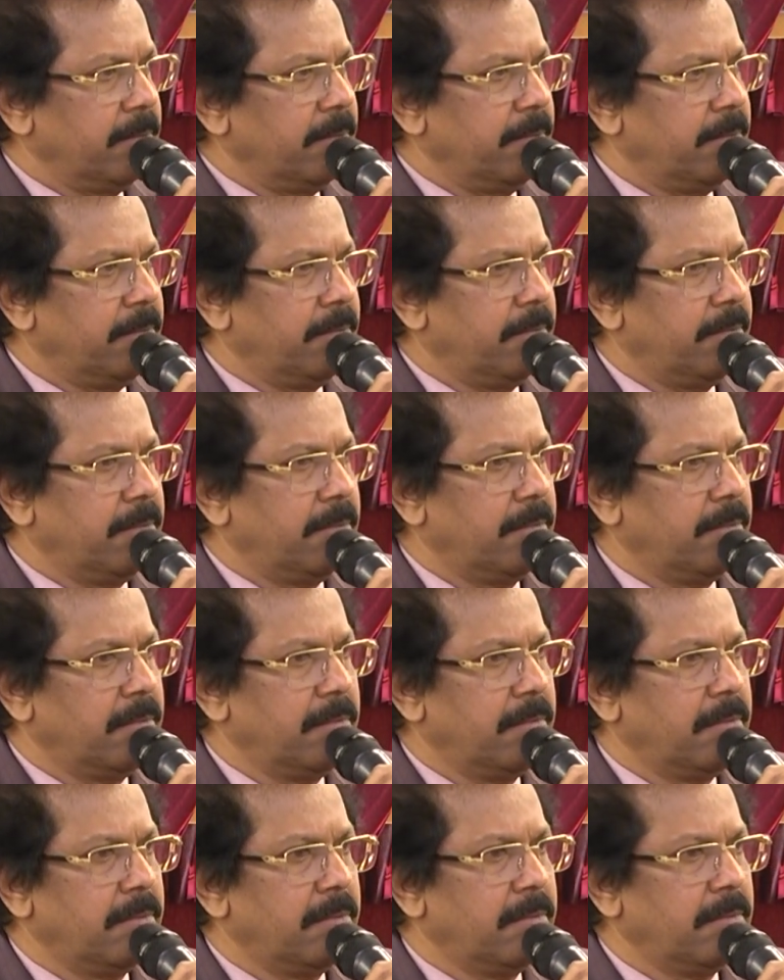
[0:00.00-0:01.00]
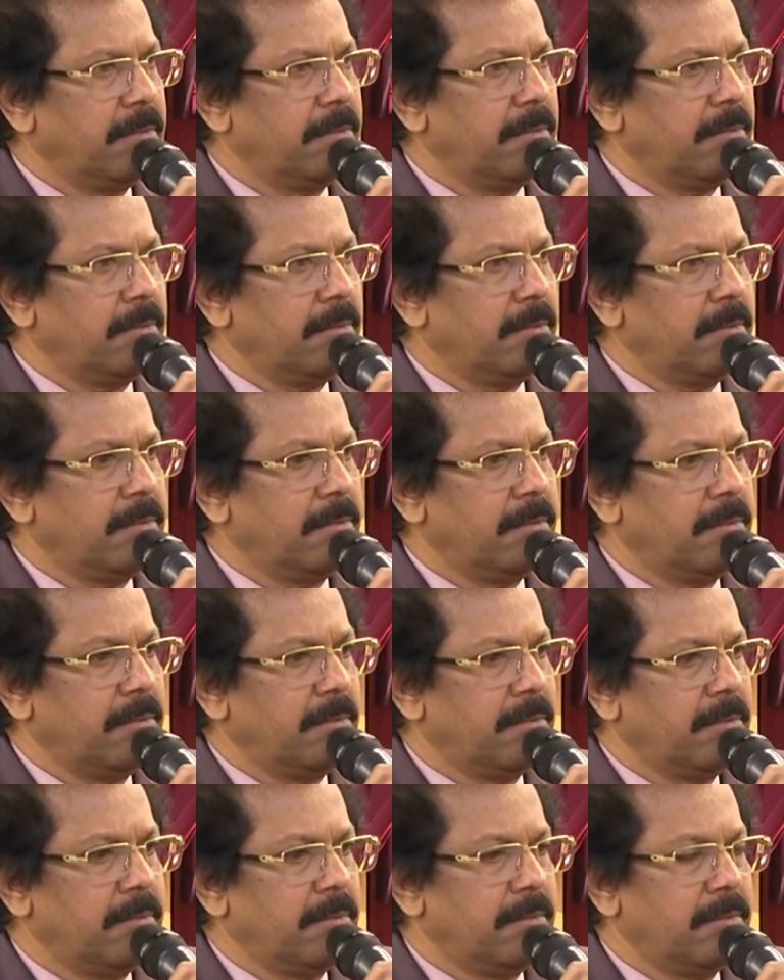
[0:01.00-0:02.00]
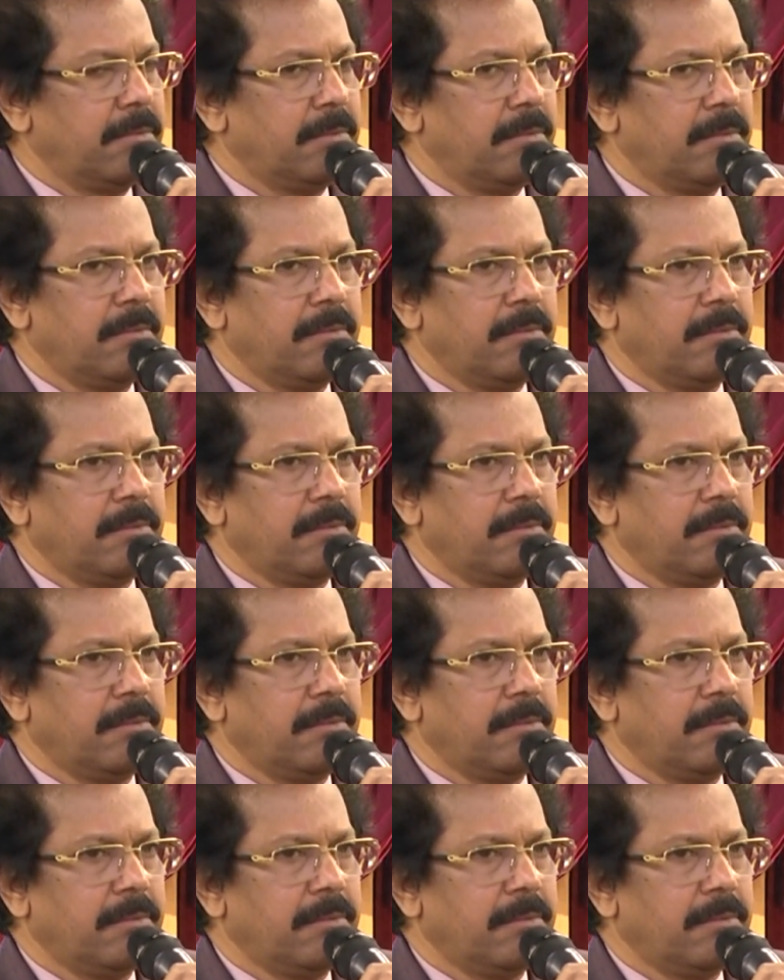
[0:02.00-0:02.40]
(no one is talking)